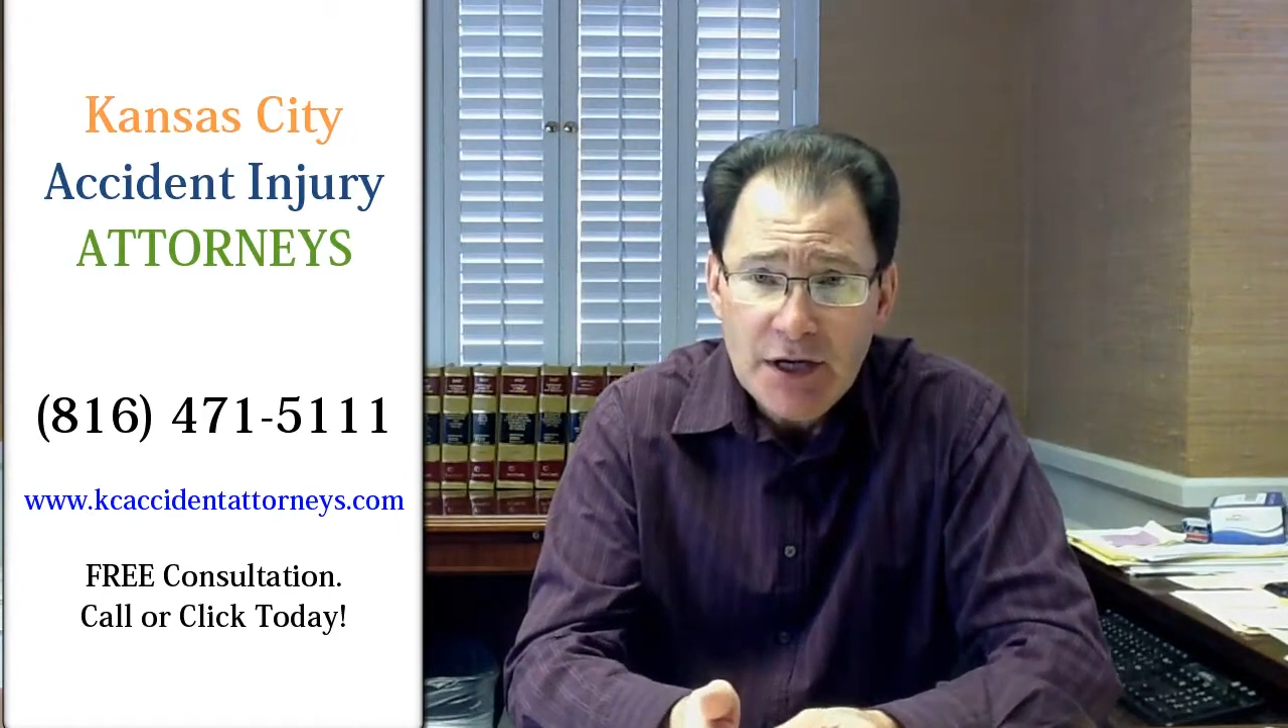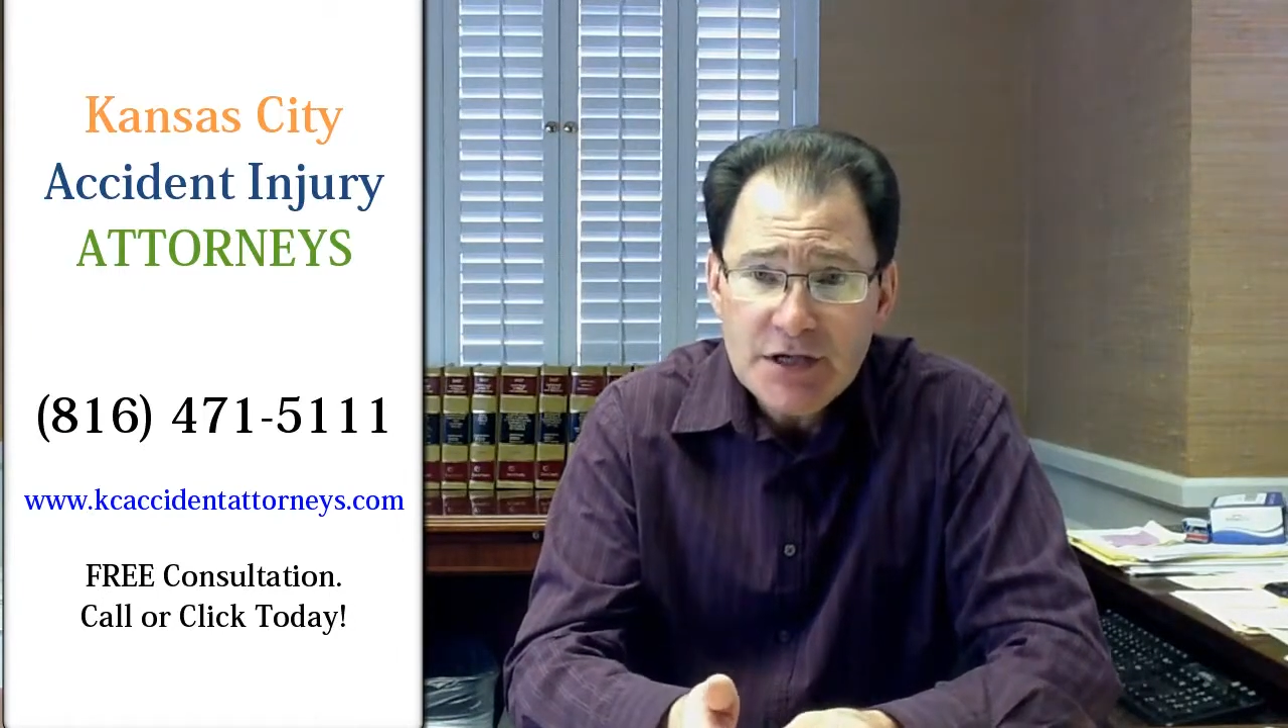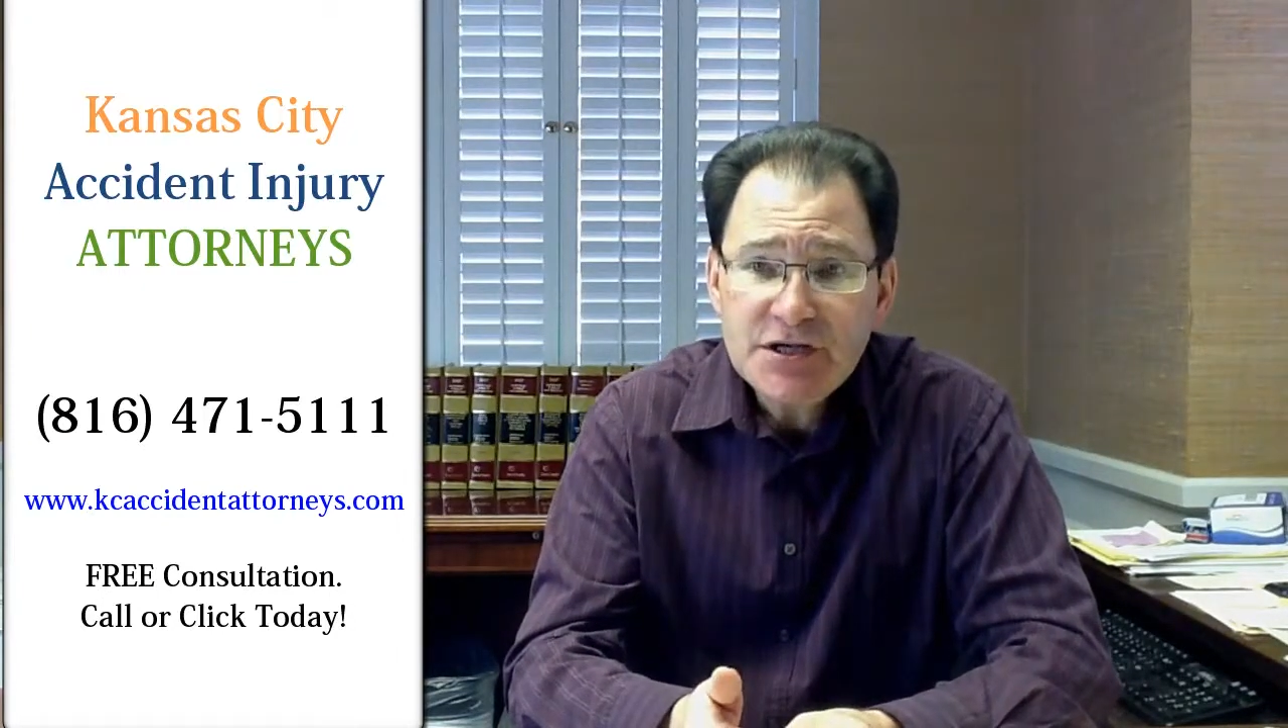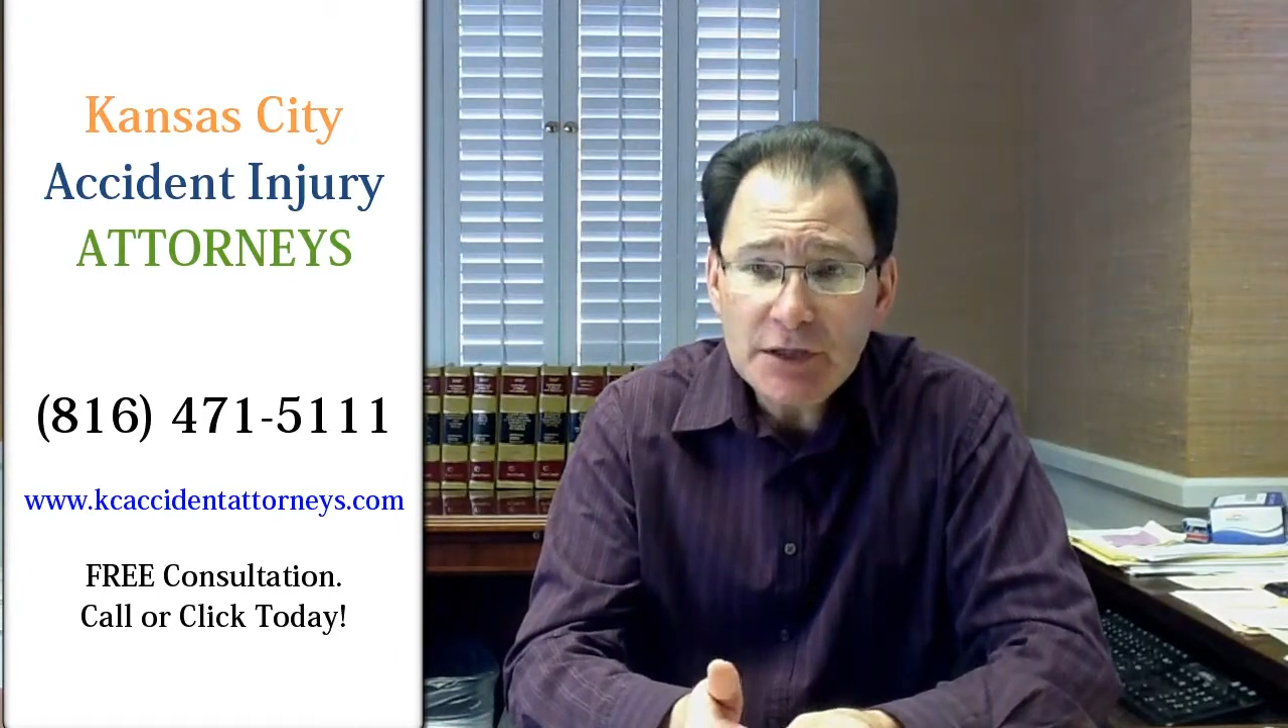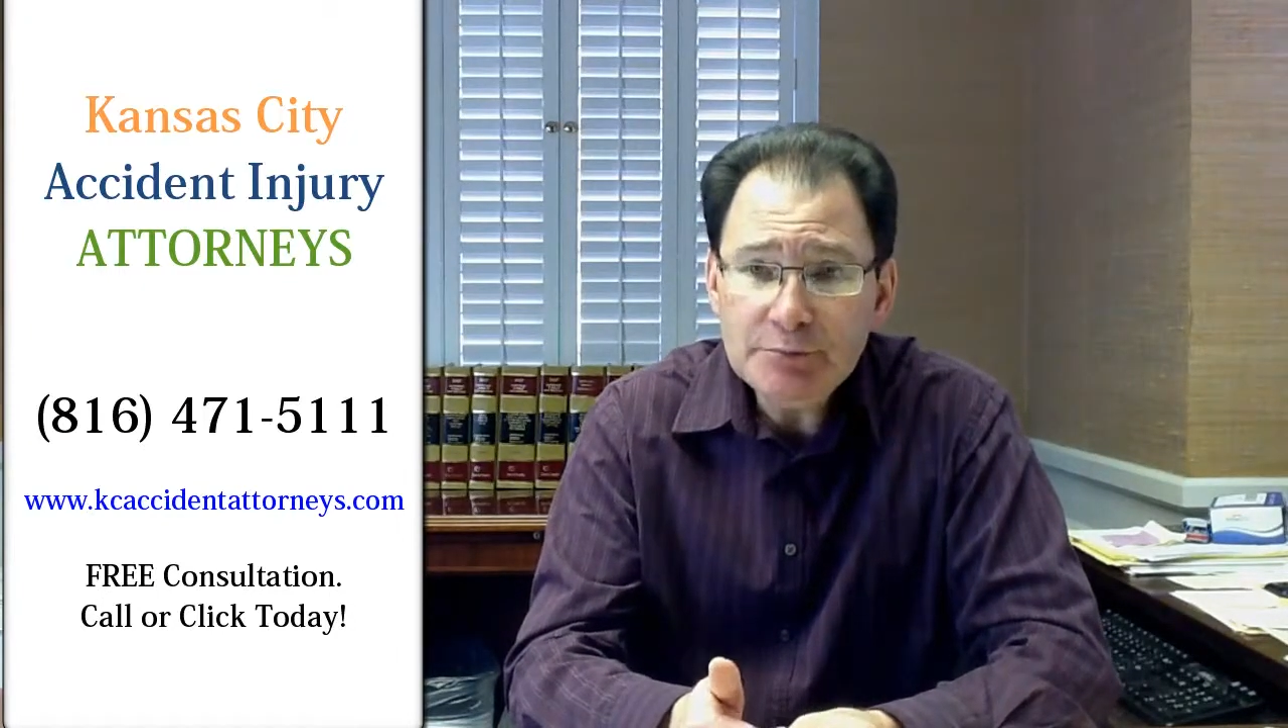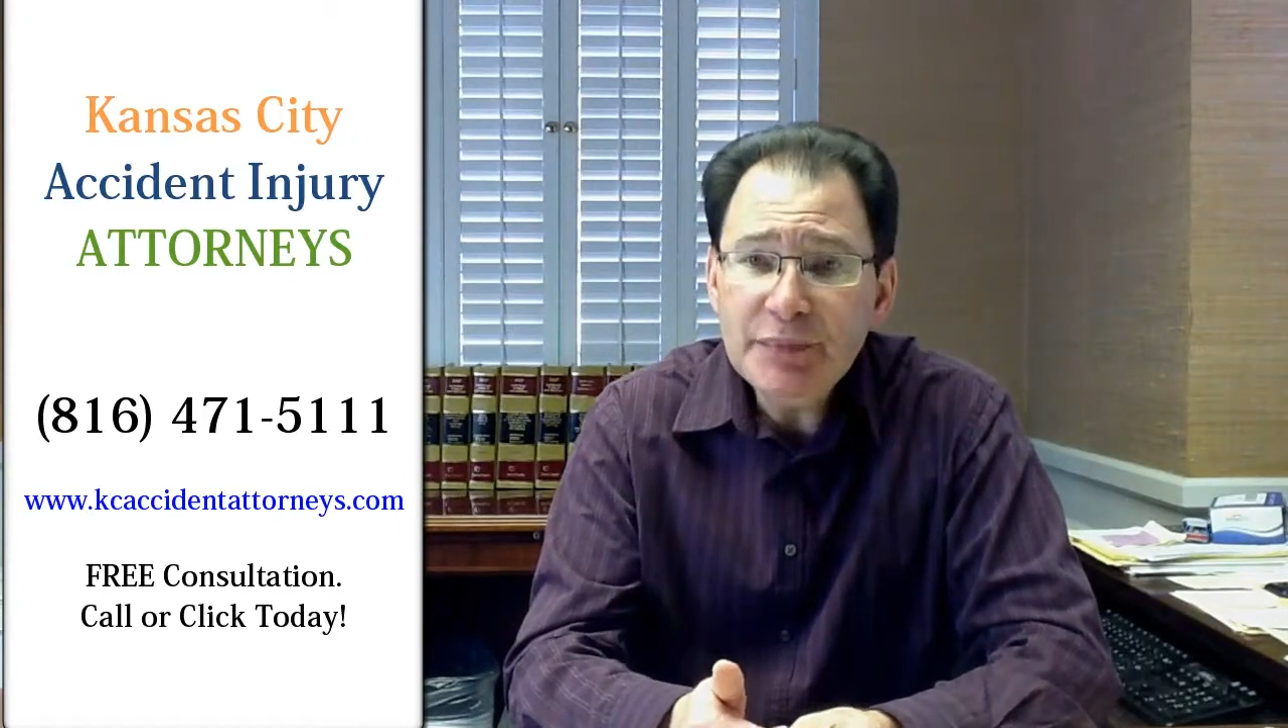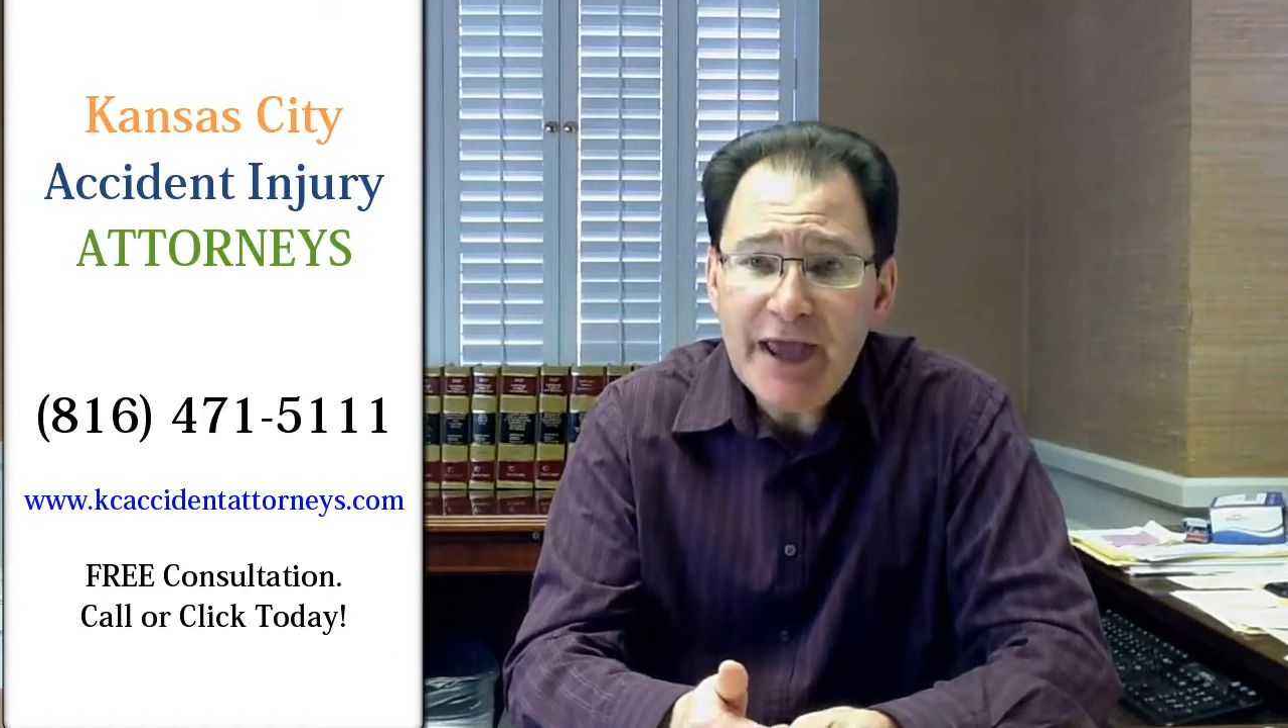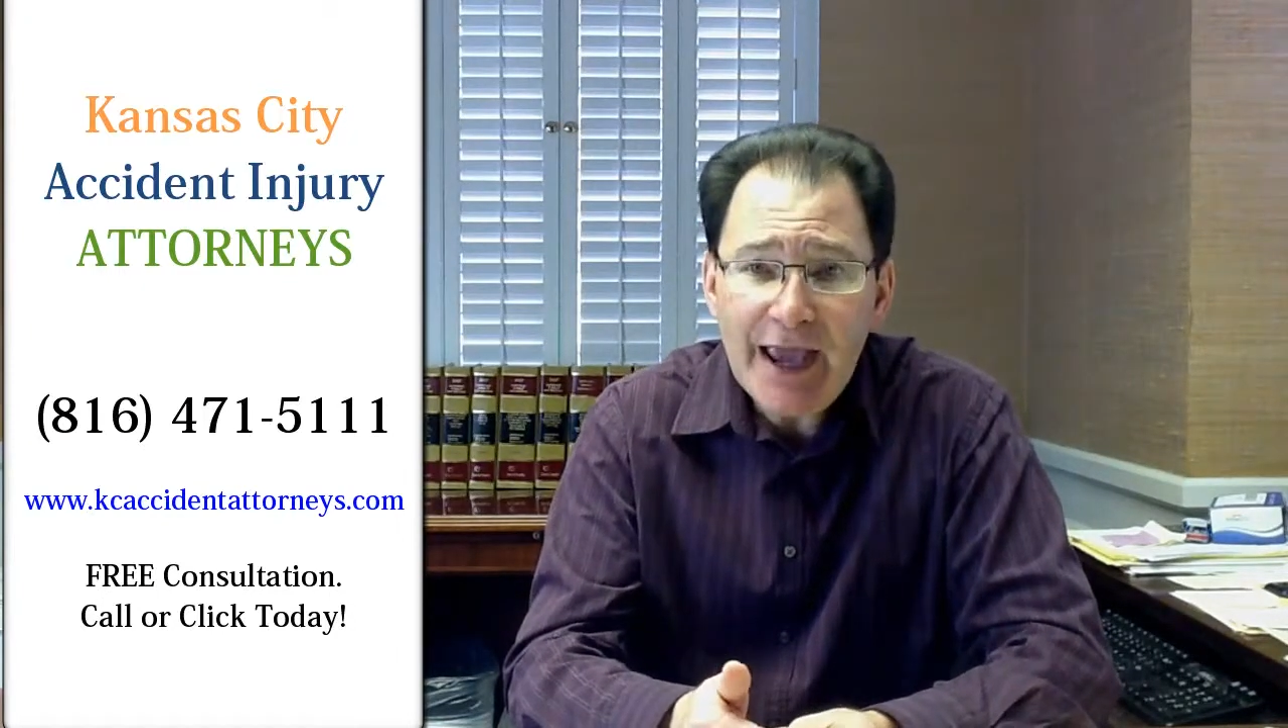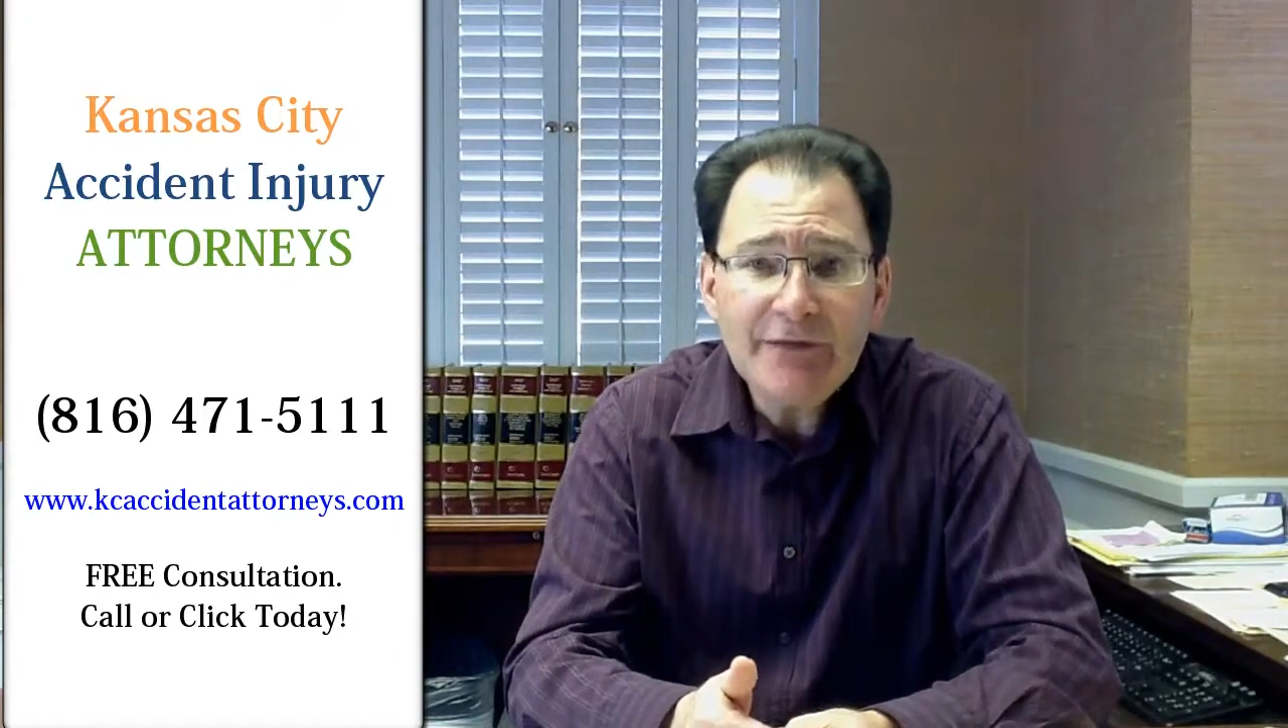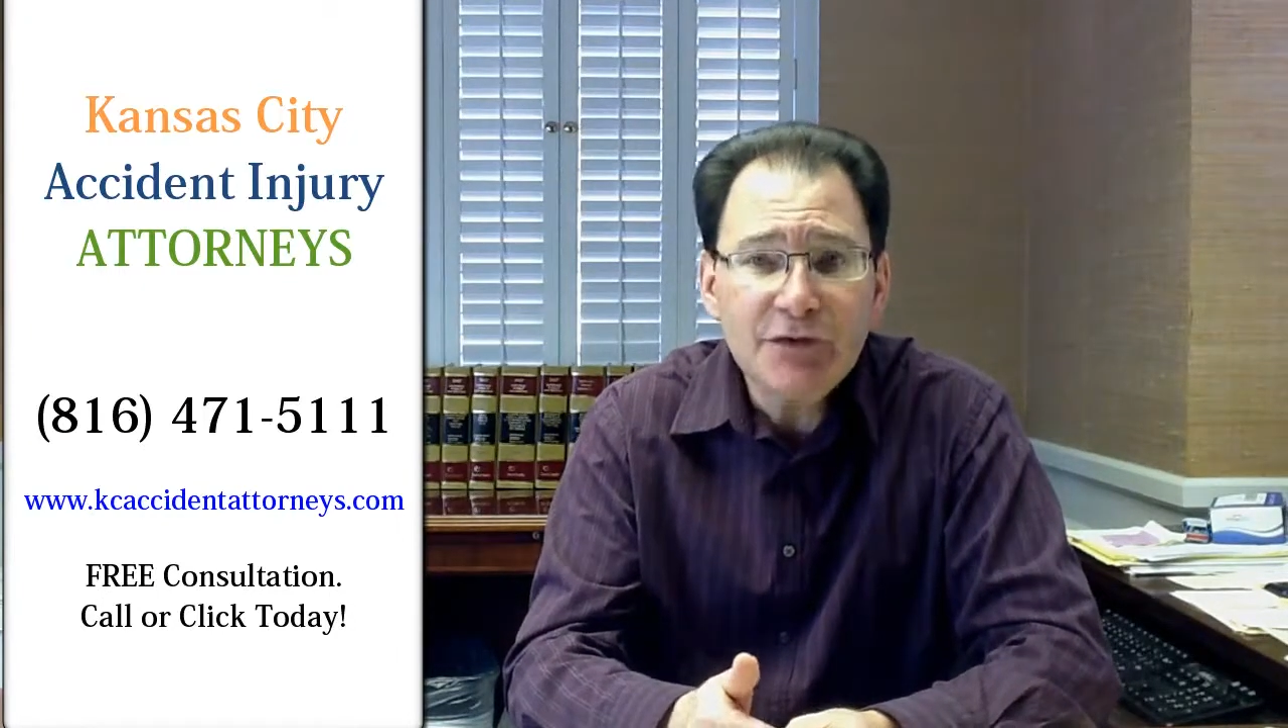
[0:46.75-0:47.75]
Sudden
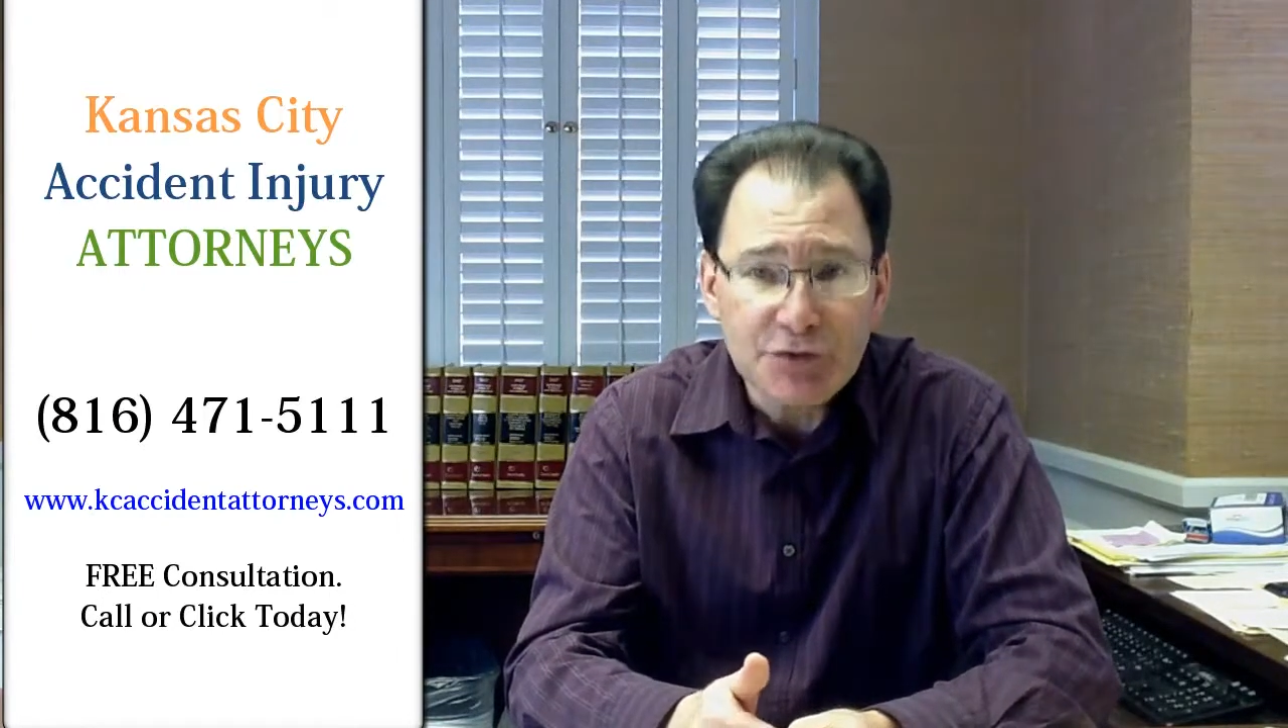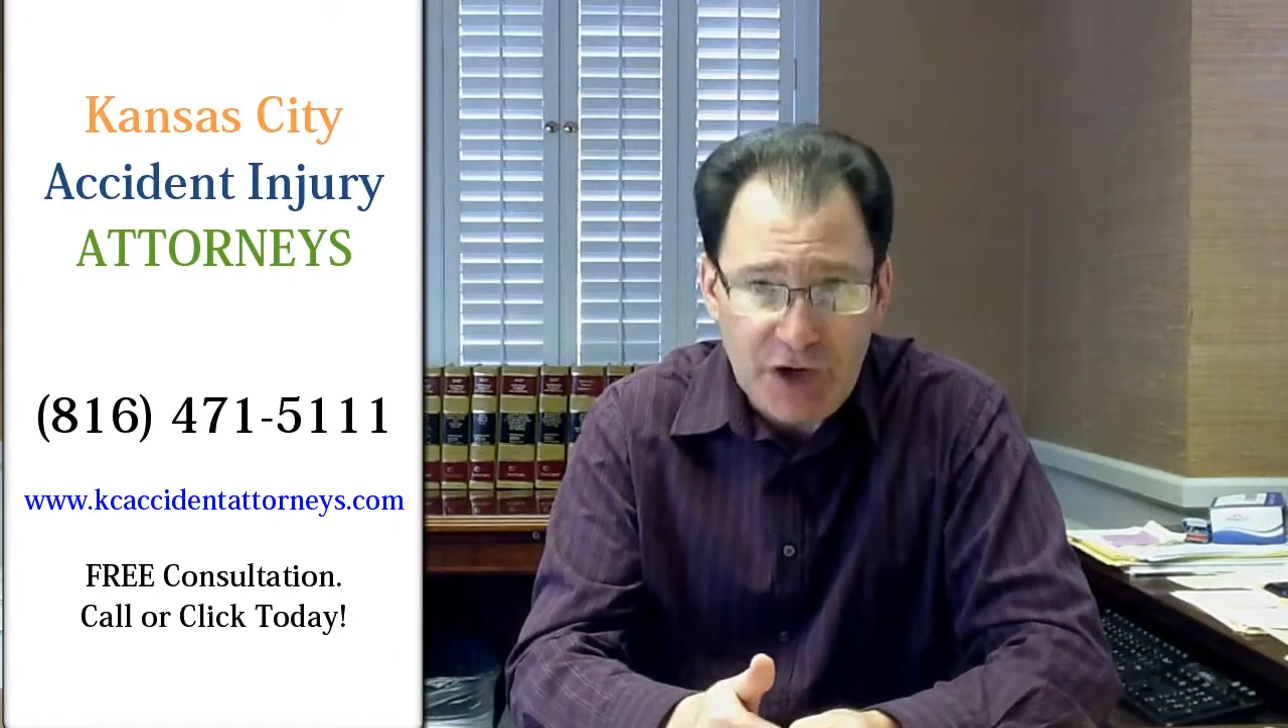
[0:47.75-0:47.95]
behavior